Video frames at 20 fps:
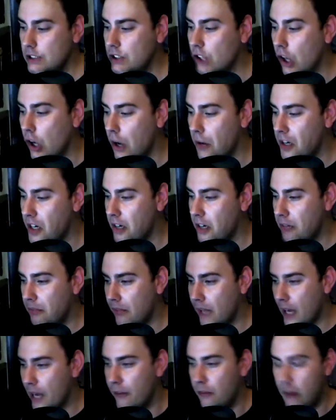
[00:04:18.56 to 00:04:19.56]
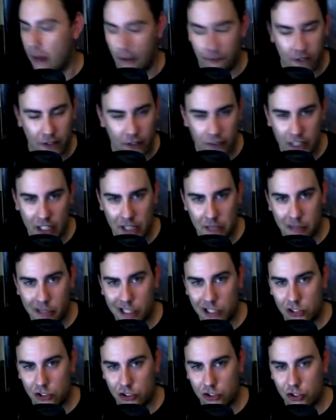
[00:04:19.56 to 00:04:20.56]
So I'm going to play for about 15
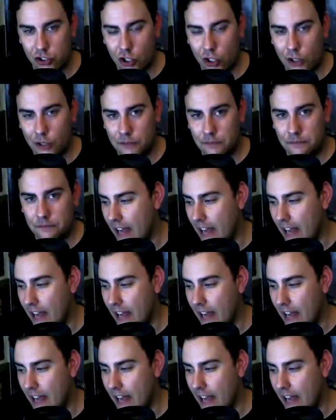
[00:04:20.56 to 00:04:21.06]
minutes or so,